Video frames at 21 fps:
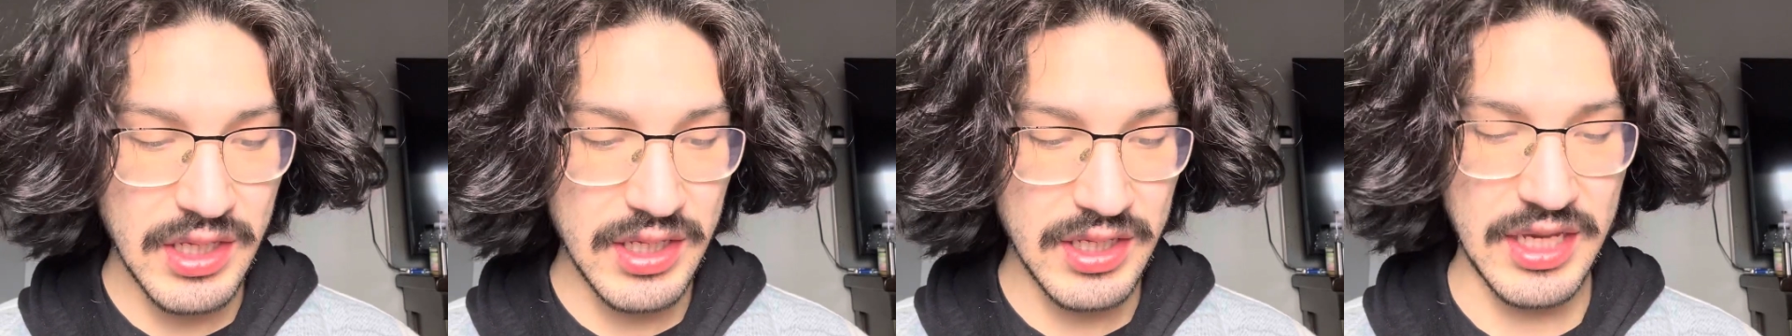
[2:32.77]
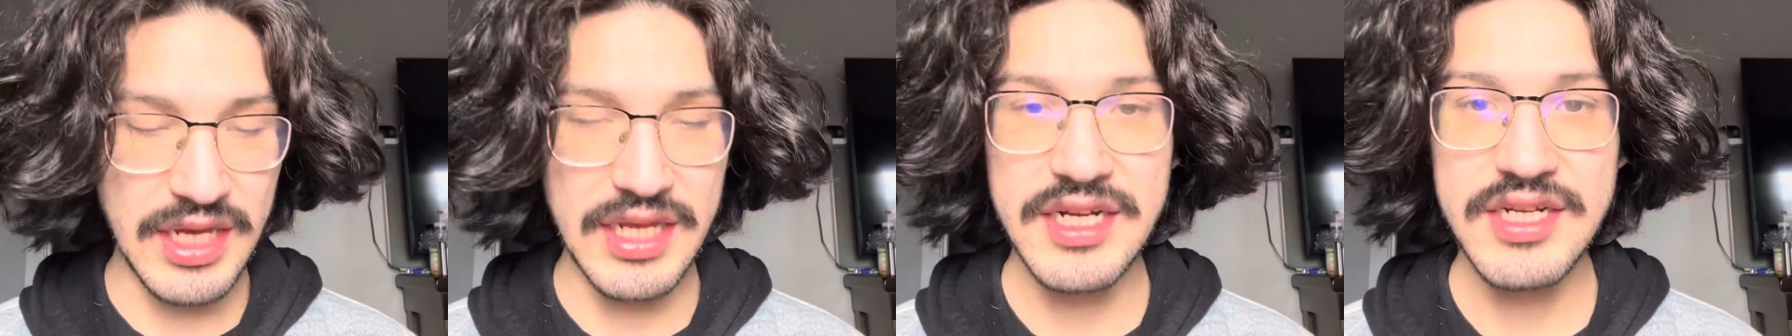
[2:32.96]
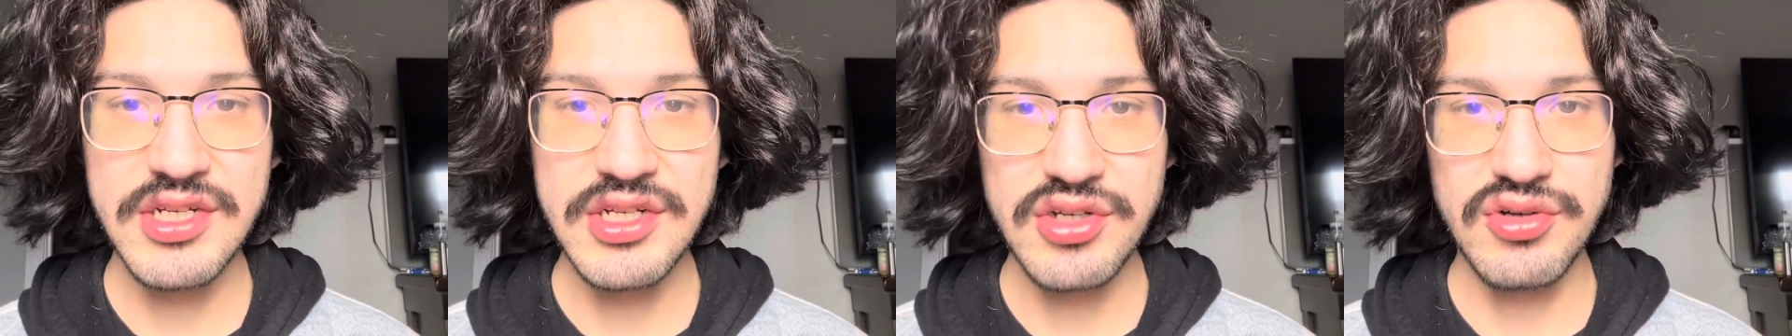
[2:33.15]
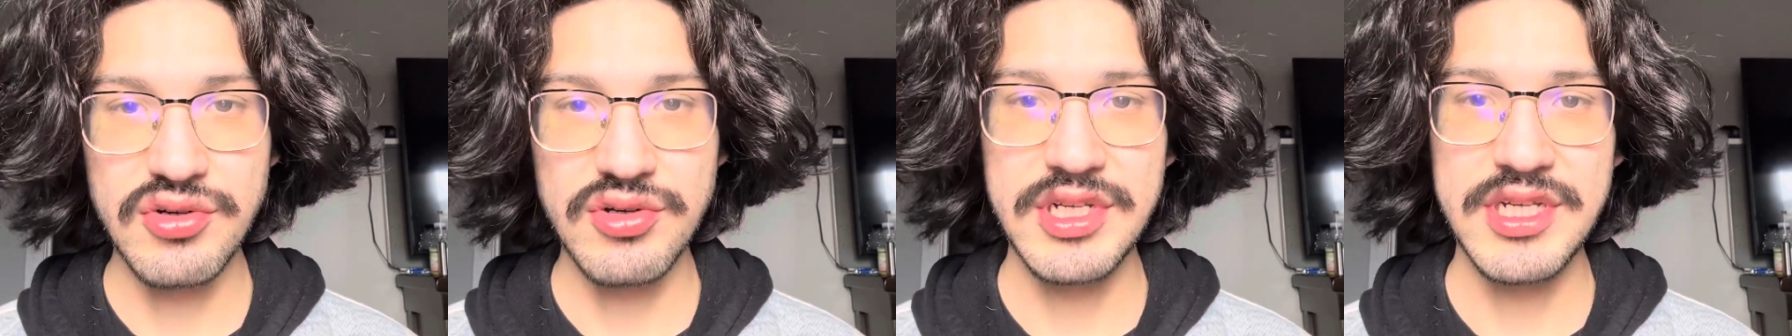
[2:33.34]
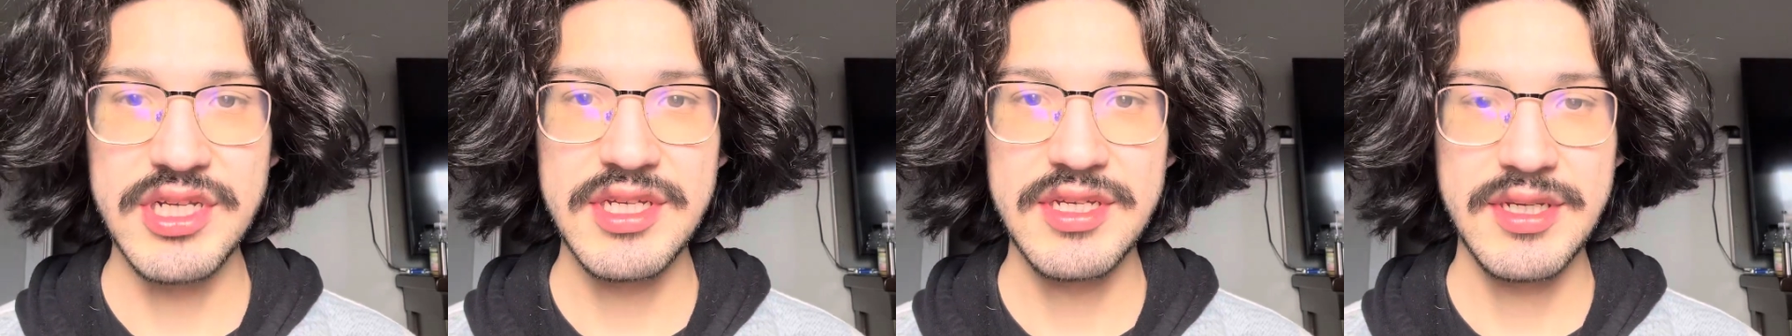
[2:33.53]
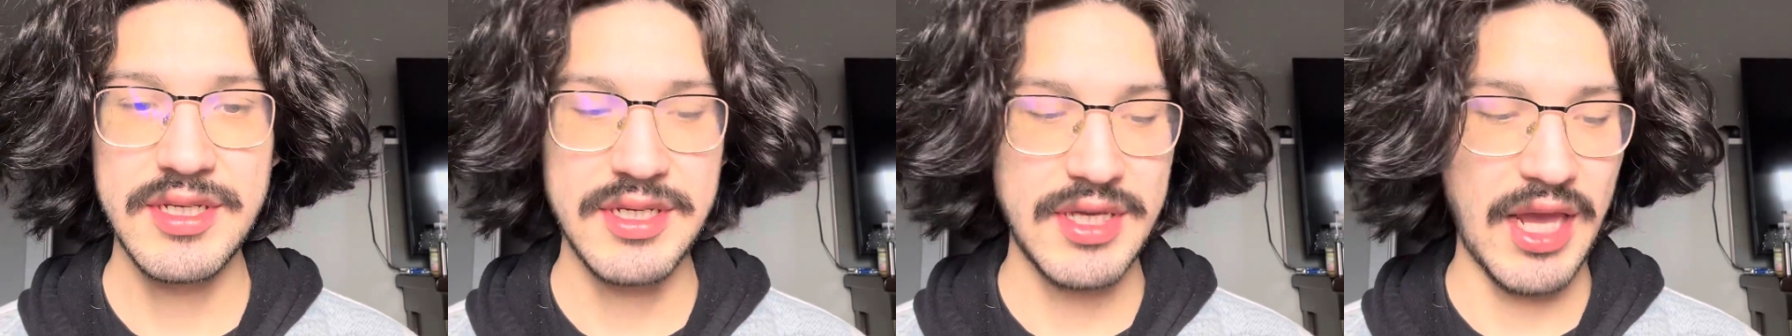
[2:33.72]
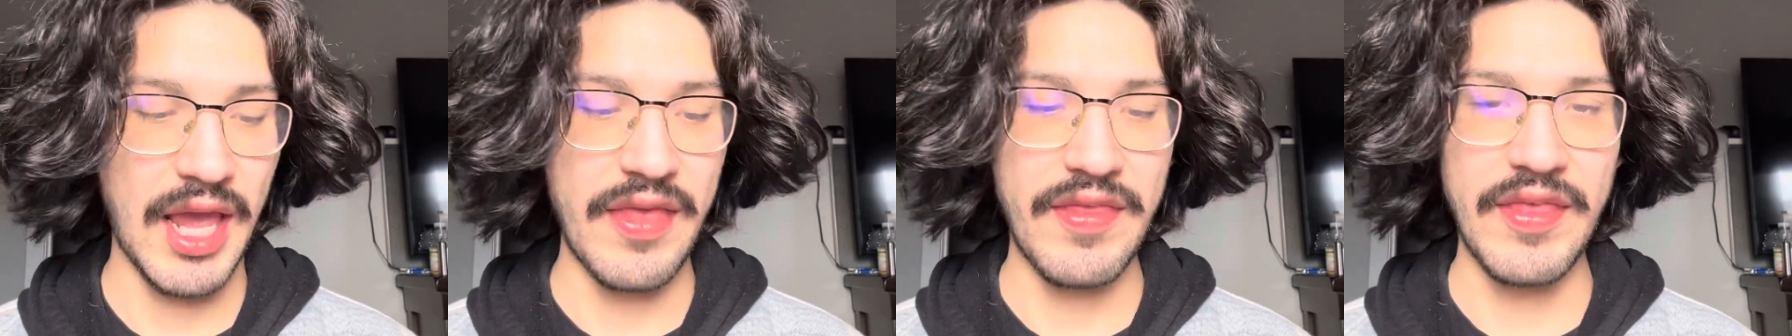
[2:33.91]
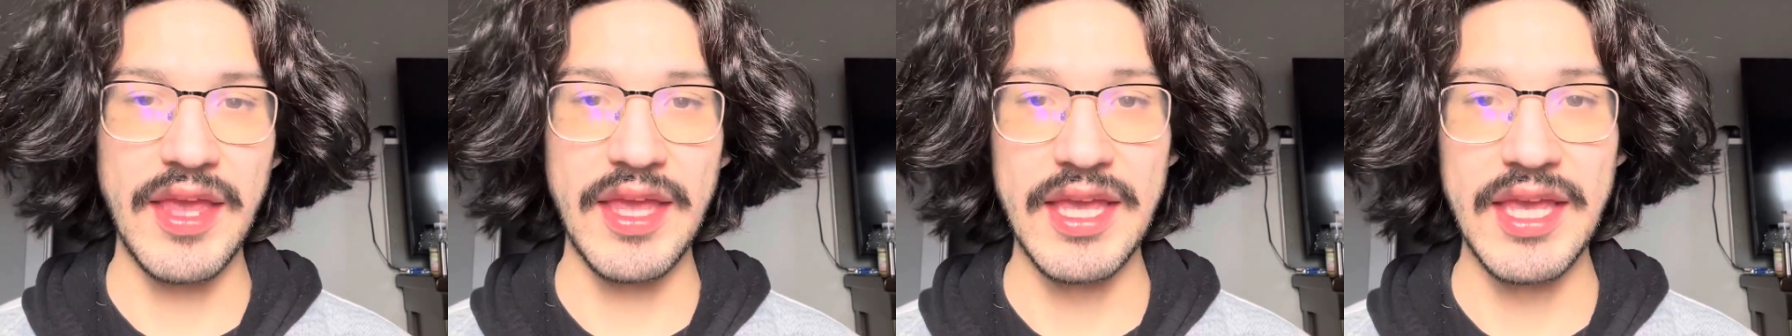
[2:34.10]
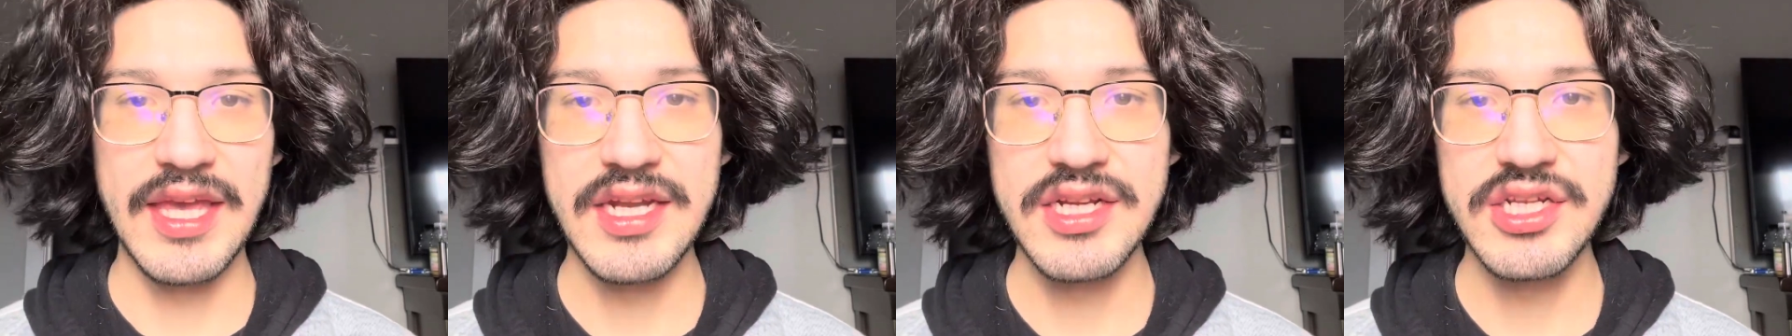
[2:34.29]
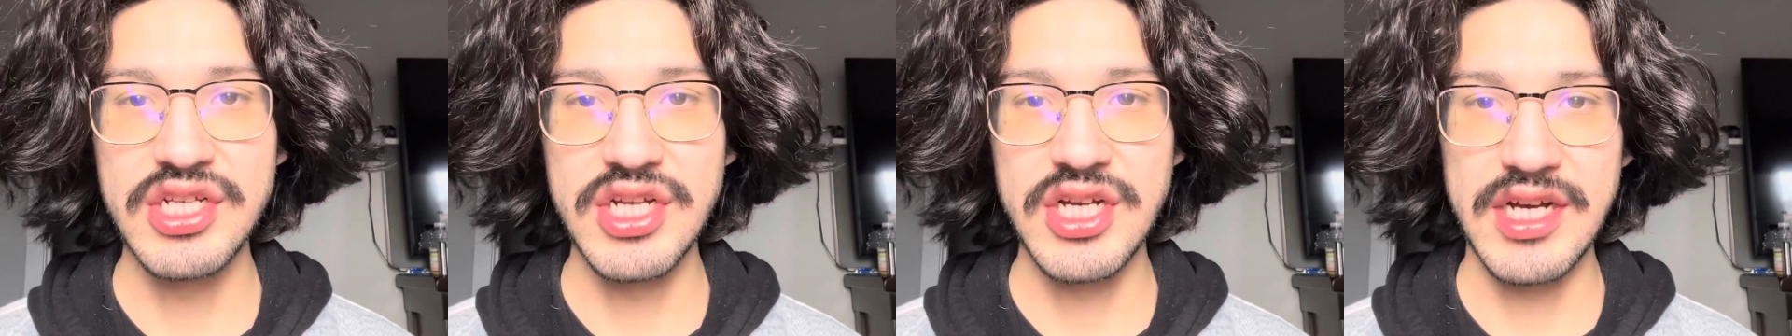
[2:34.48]
get a degree, and then get
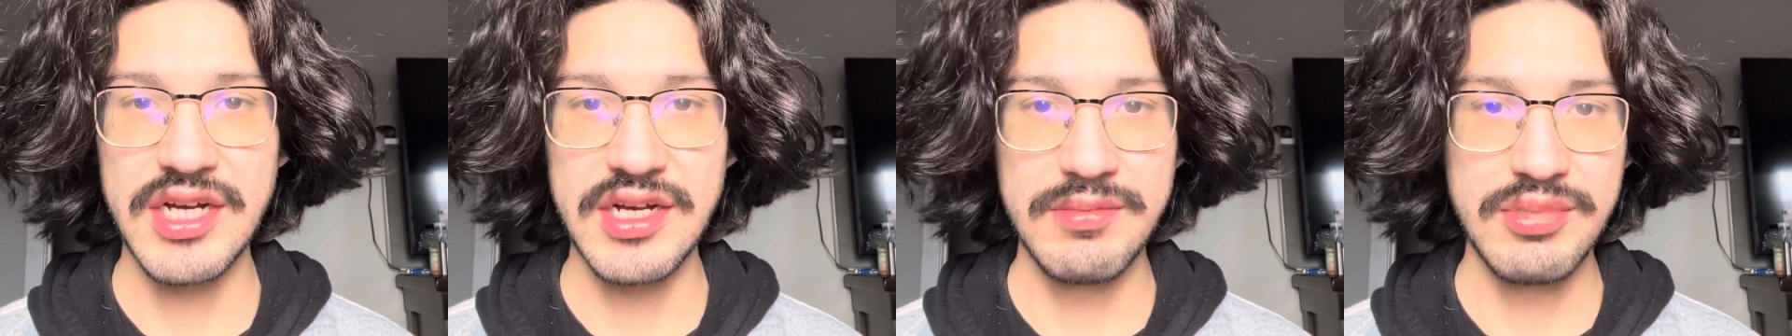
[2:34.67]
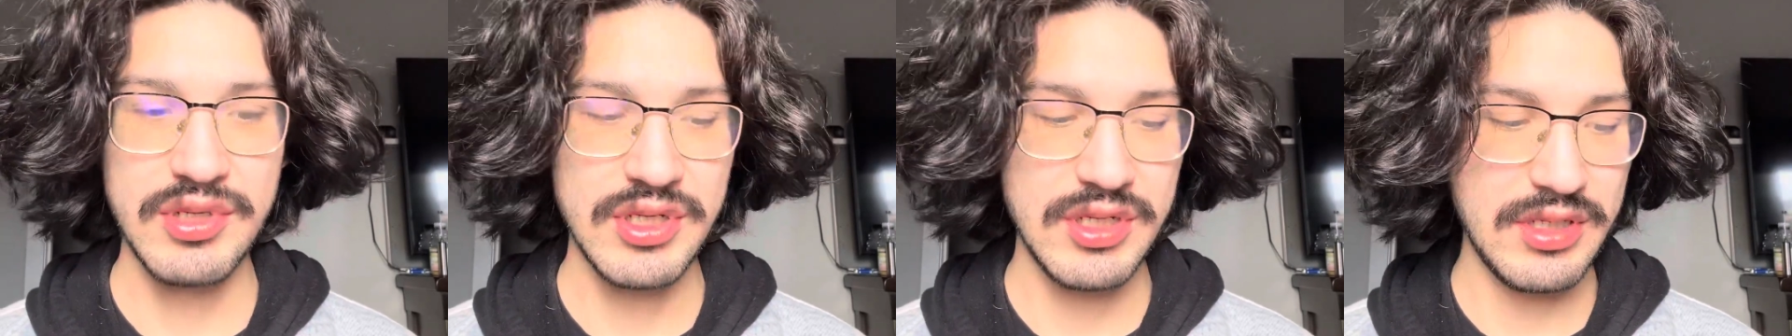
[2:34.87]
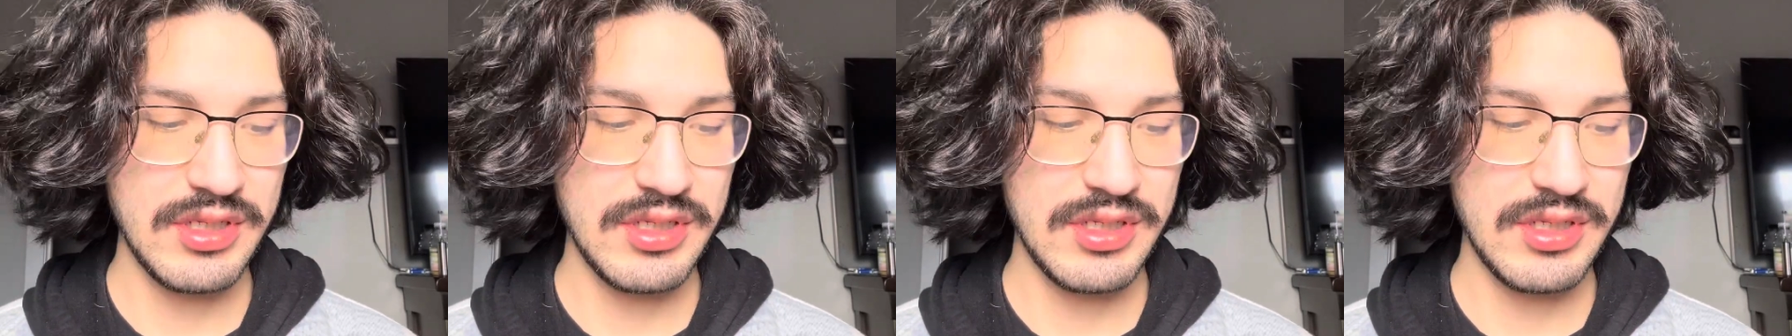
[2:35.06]
a job,